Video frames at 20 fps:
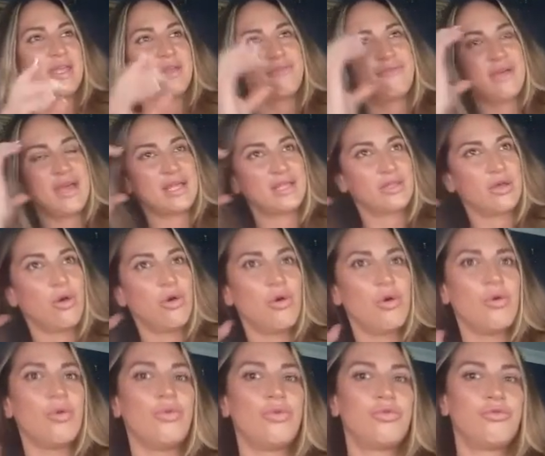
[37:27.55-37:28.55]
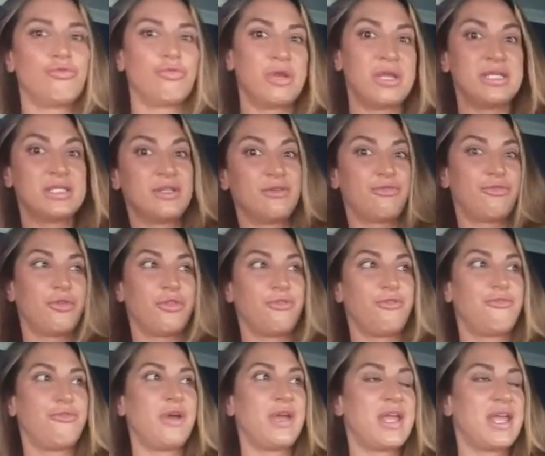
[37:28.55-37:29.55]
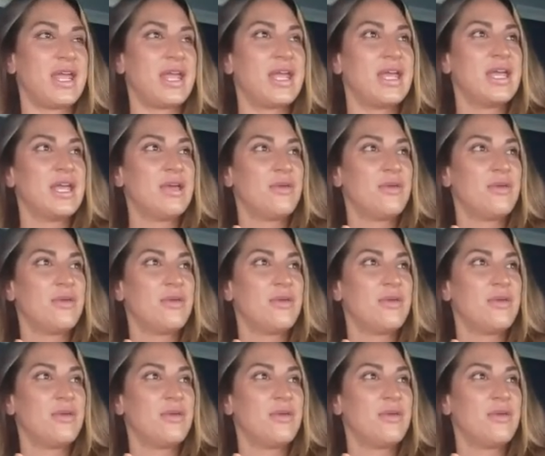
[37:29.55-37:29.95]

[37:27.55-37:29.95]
In fact, the whole reason for the fight